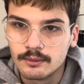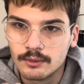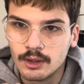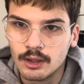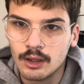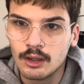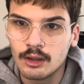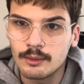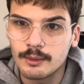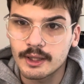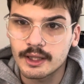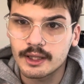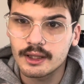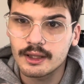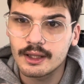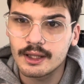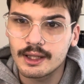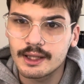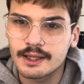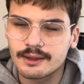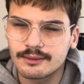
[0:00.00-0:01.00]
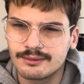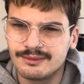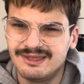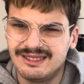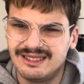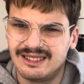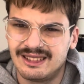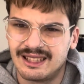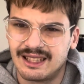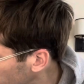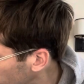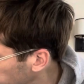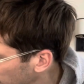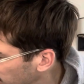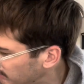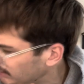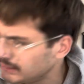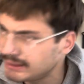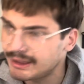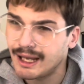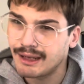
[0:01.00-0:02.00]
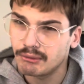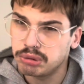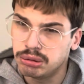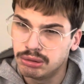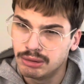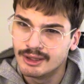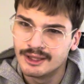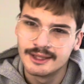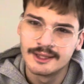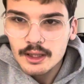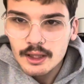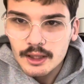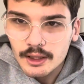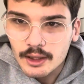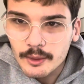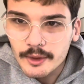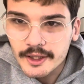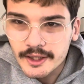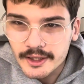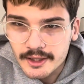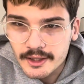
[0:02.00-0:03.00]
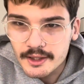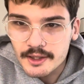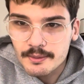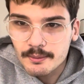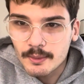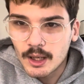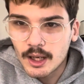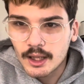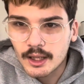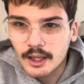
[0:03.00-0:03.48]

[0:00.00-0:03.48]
oh my god! Going into this mock, I